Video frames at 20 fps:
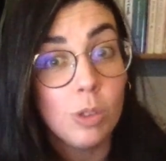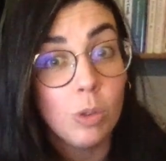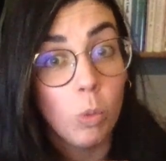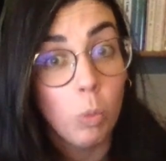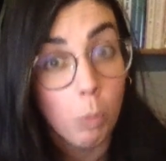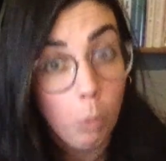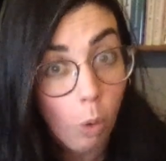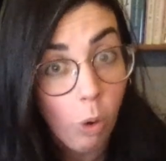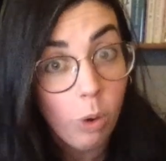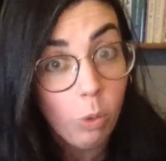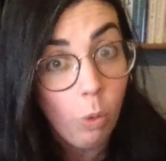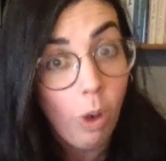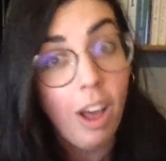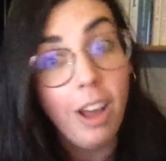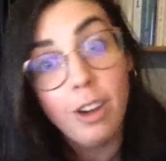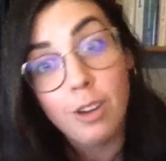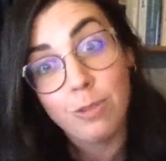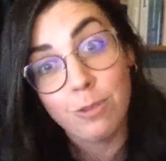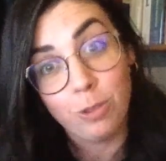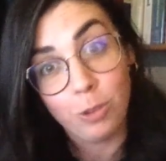more
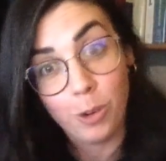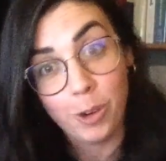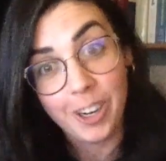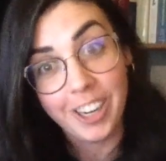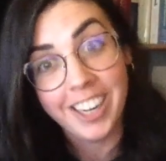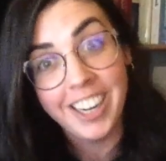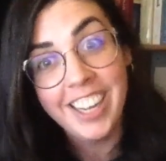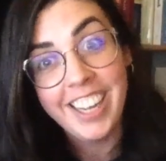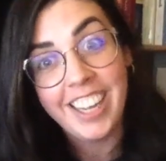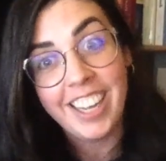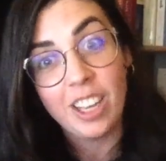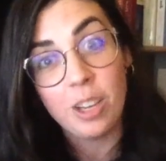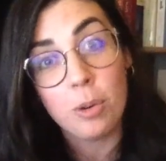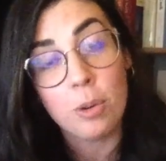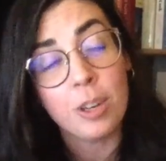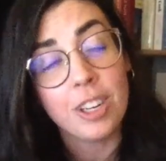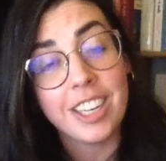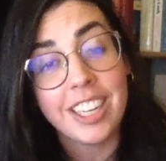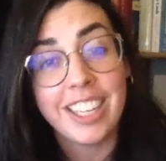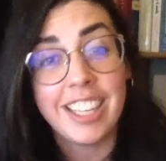water for in
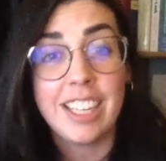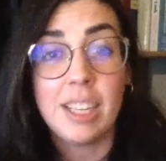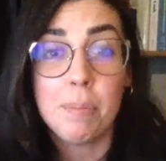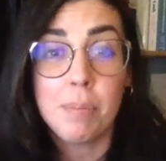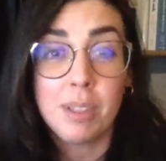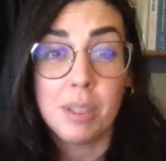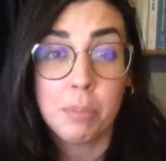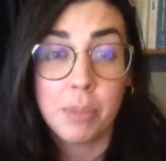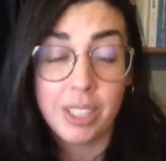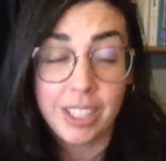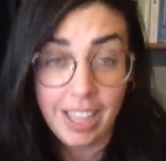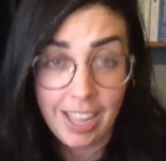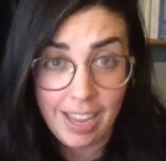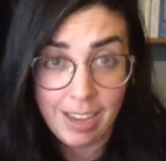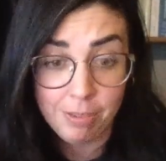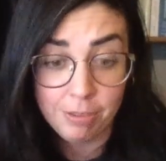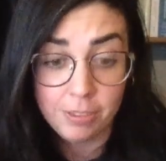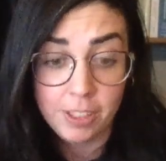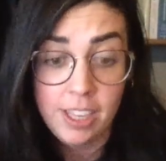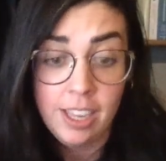order to keep them alive.